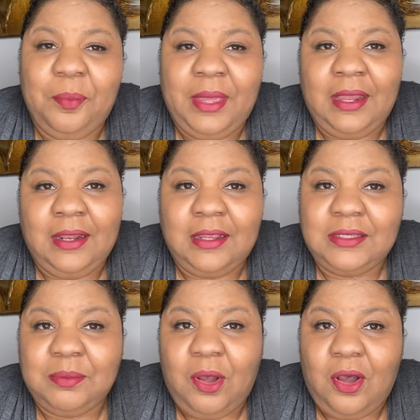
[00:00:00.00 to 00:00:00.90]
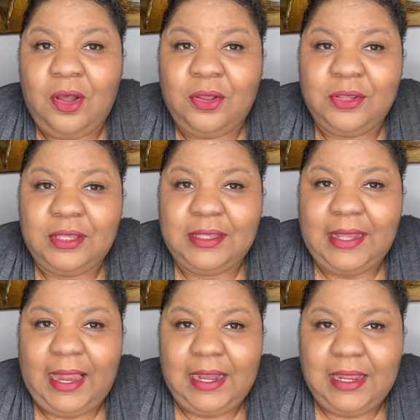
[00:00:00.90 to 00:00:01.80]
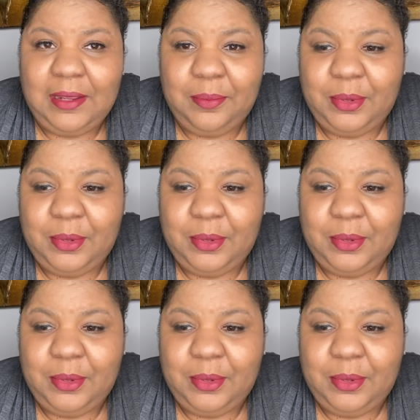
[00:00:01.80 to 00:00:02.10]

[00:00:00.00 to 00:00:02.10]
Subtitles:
been a small lady,